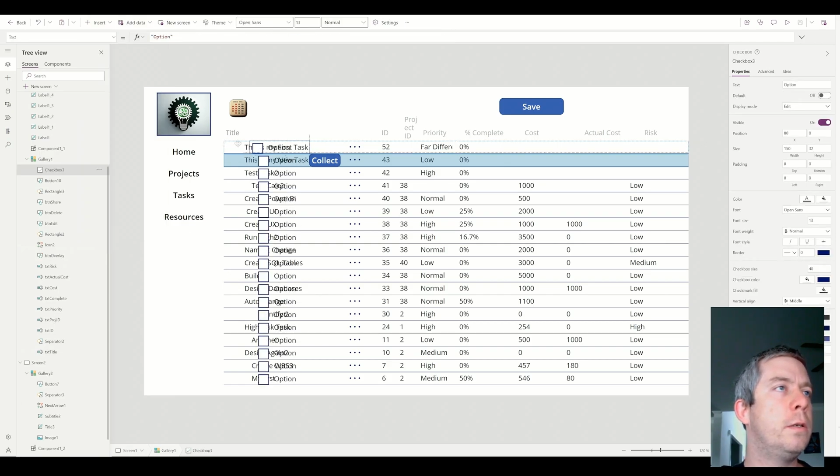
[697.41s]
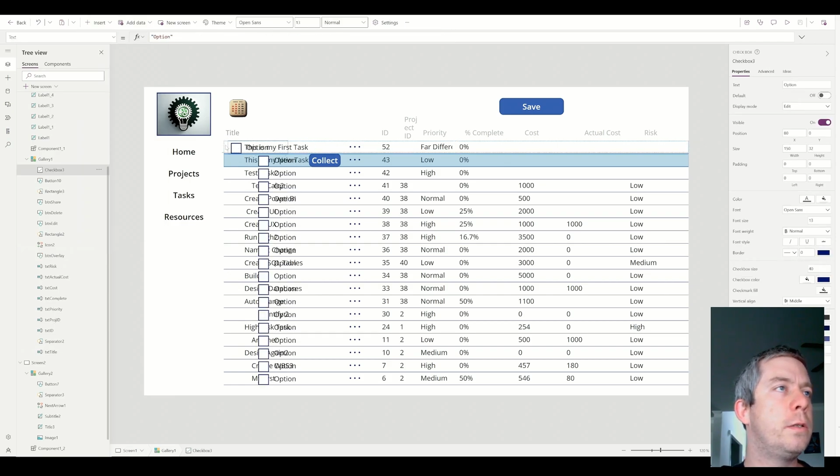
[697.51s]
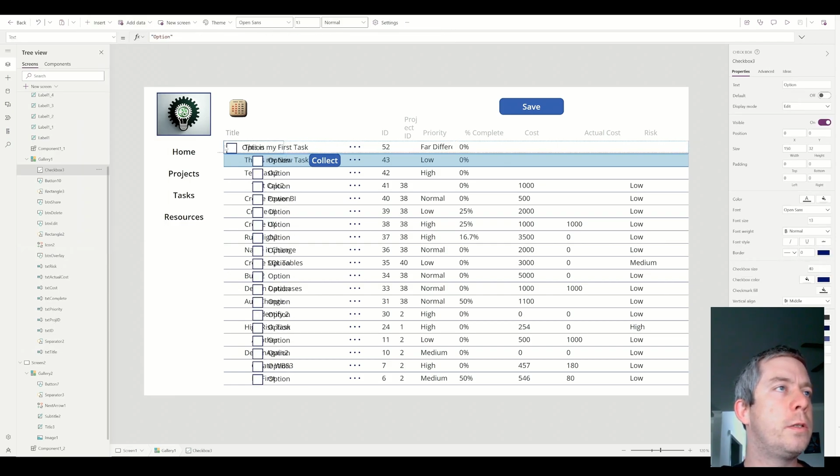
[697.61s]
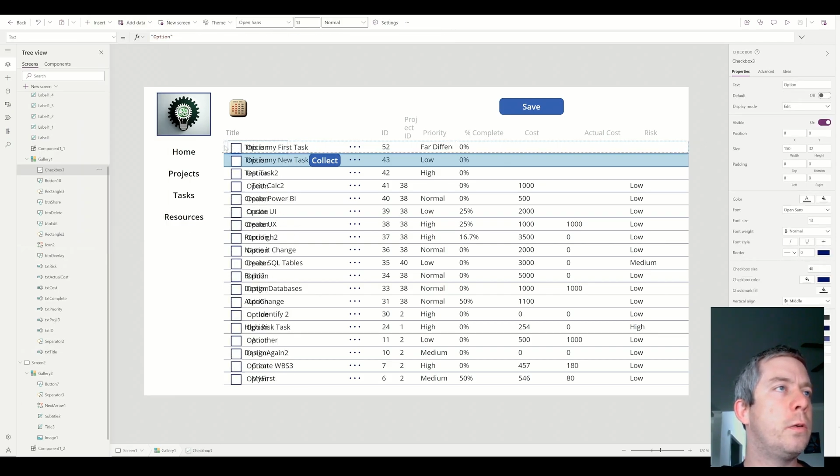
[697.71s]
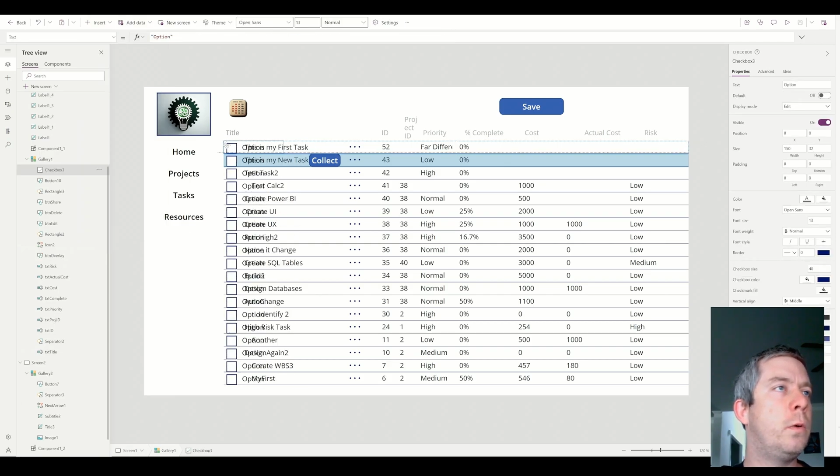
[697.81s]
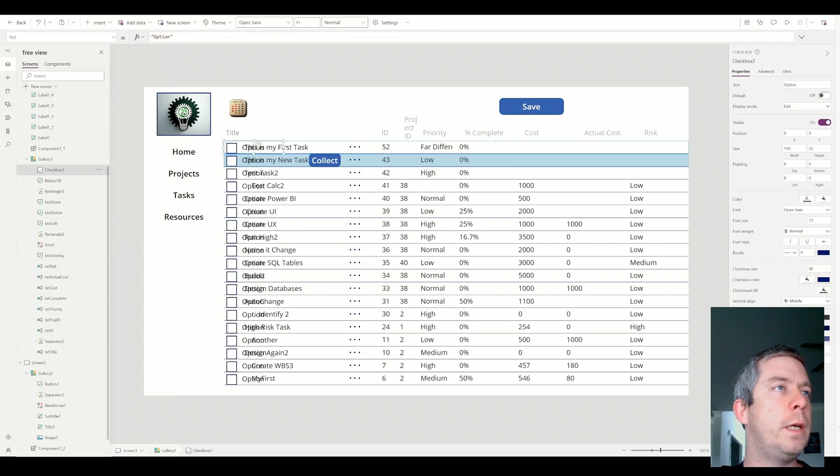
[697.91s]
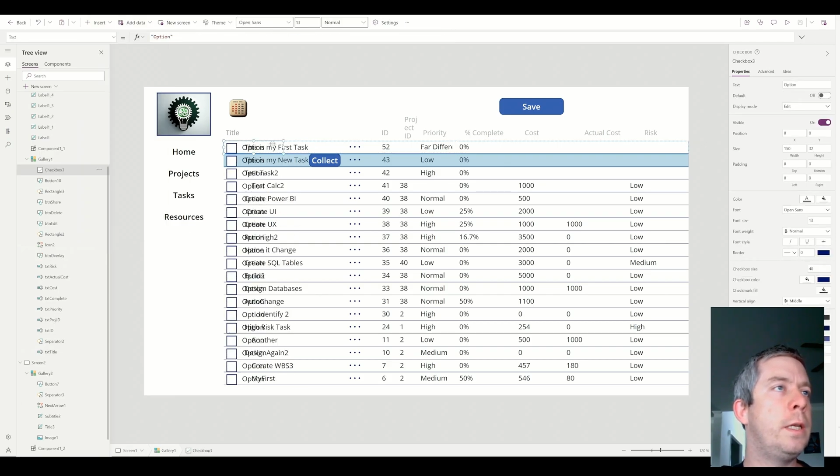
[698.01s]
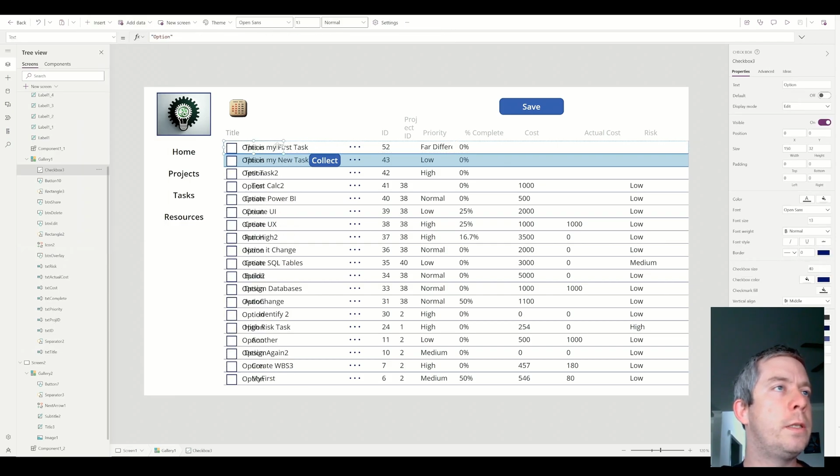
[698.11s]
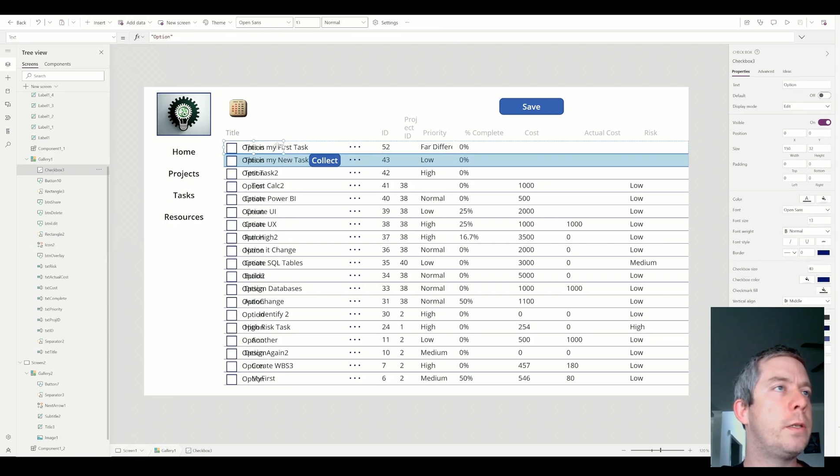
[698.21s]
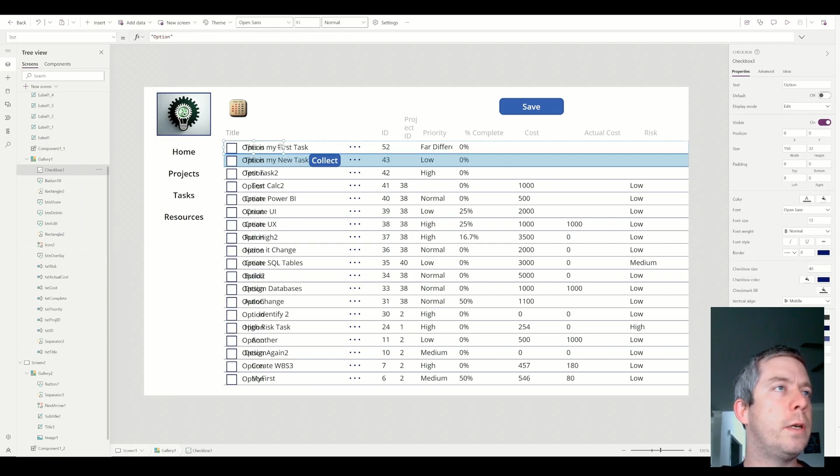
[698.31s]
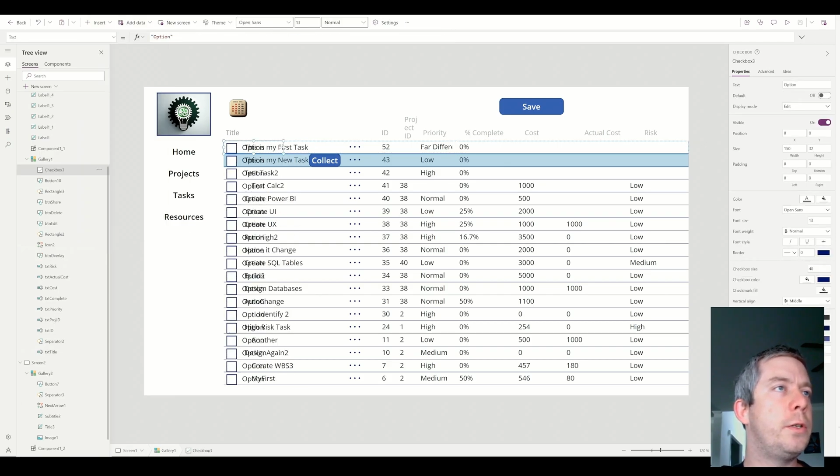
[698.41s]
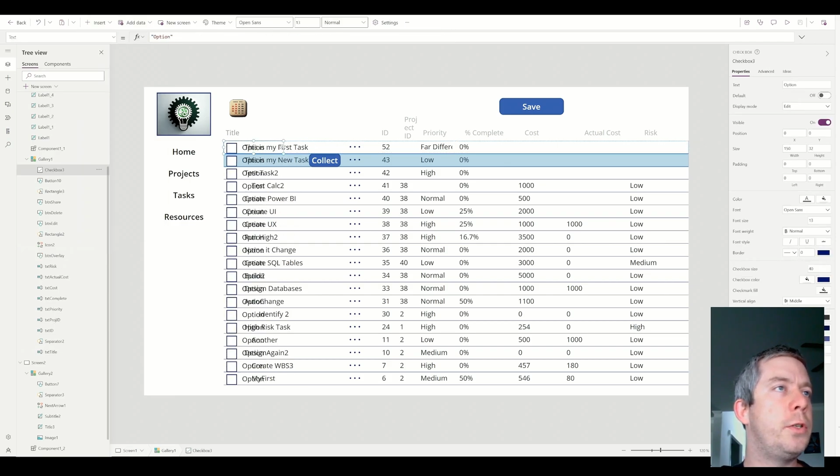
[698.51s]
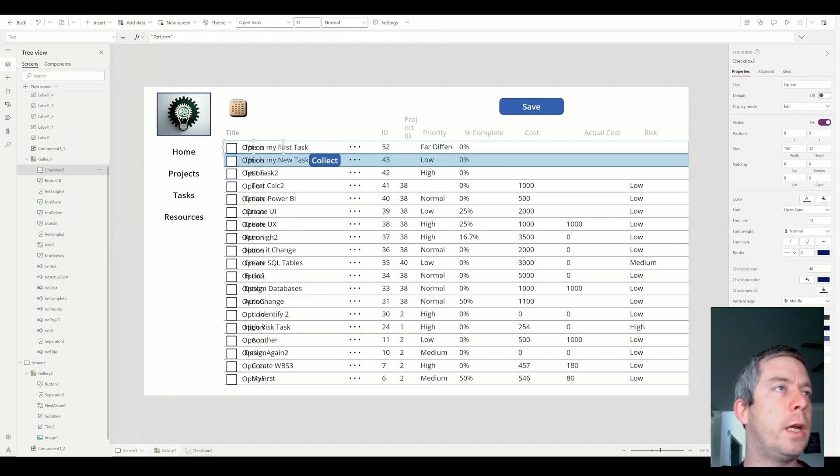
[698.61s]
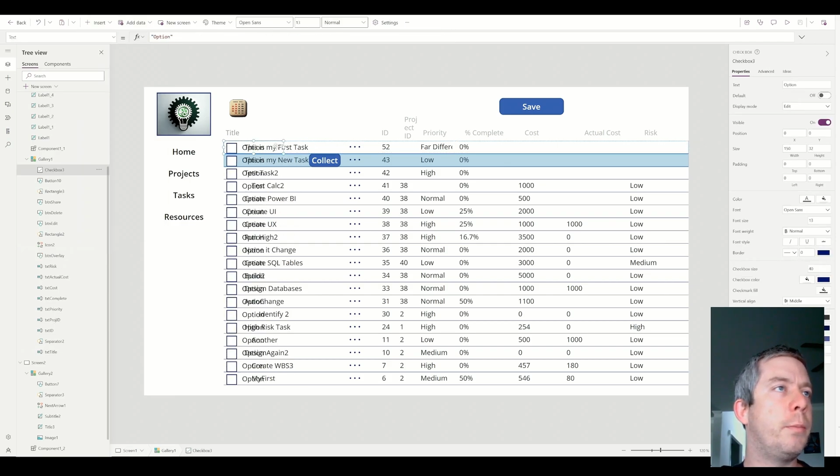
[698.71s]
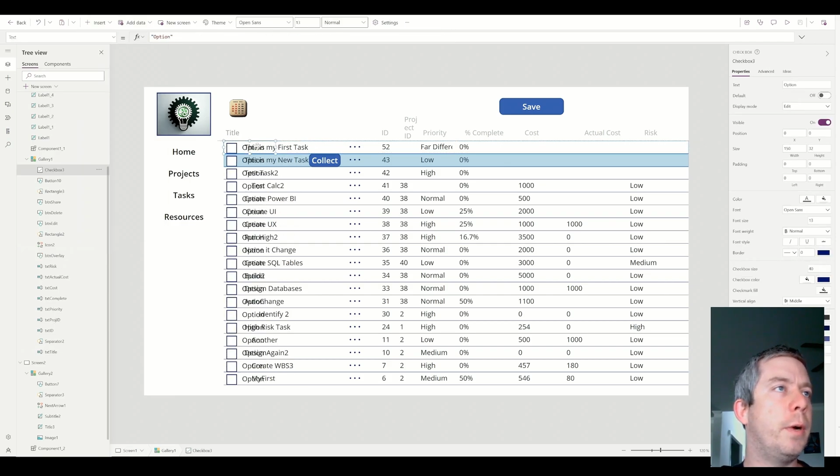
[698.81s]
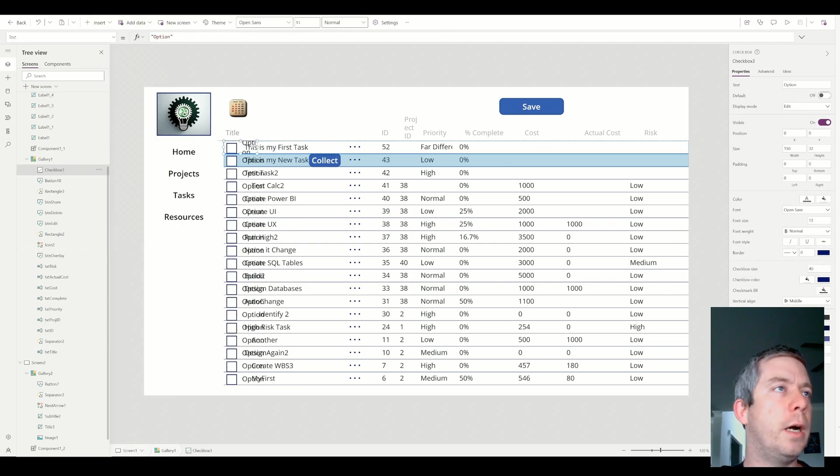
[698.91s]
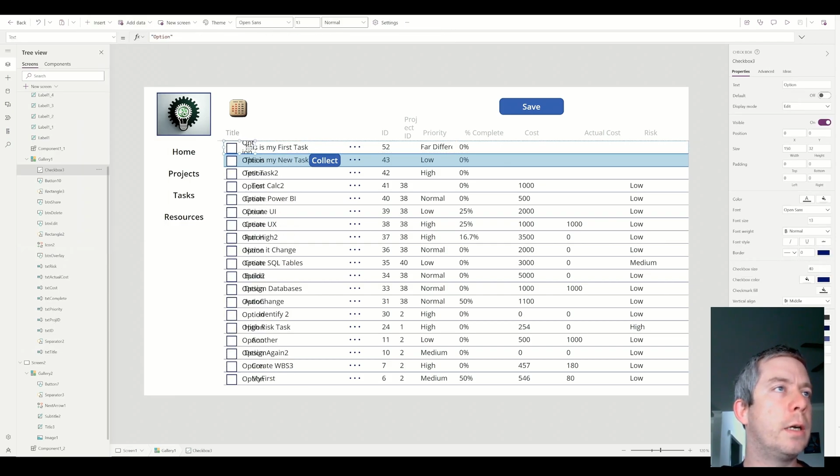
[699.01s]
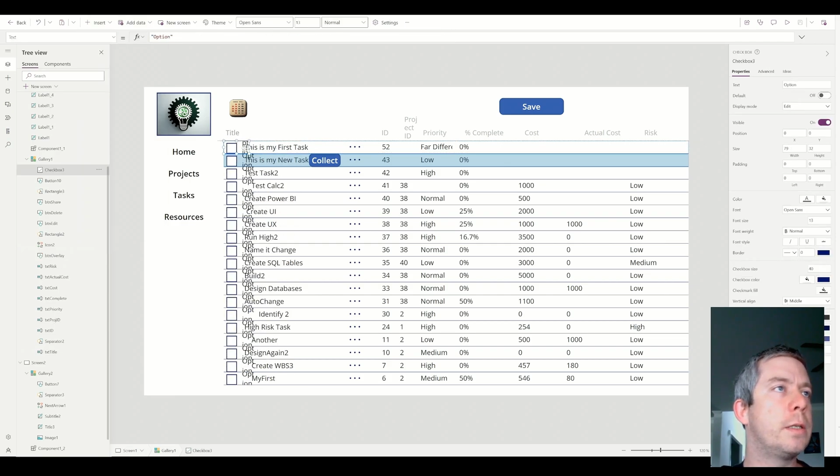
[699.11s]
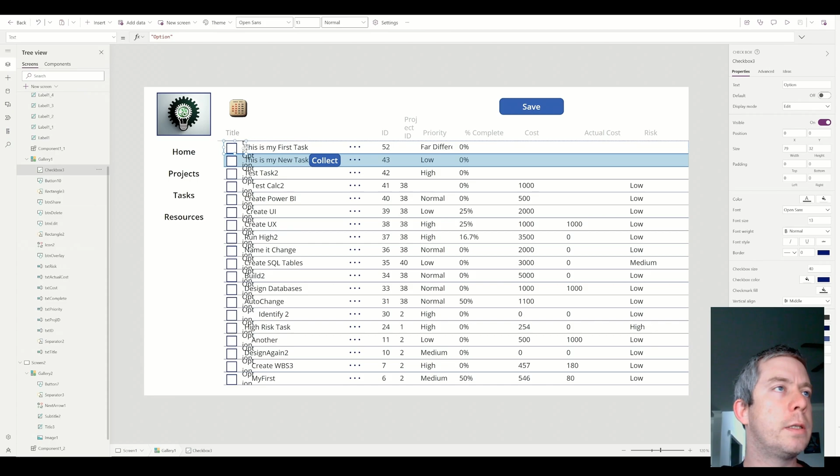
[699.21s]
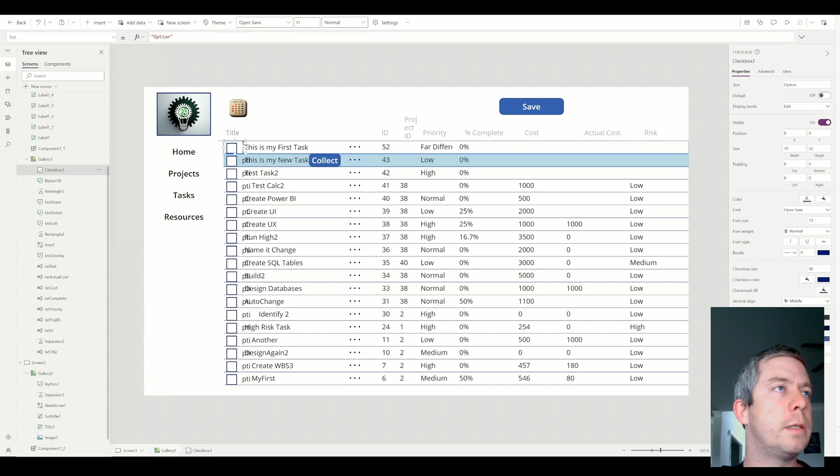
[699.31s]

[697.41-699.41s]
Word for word: So we'll insert a checkbox.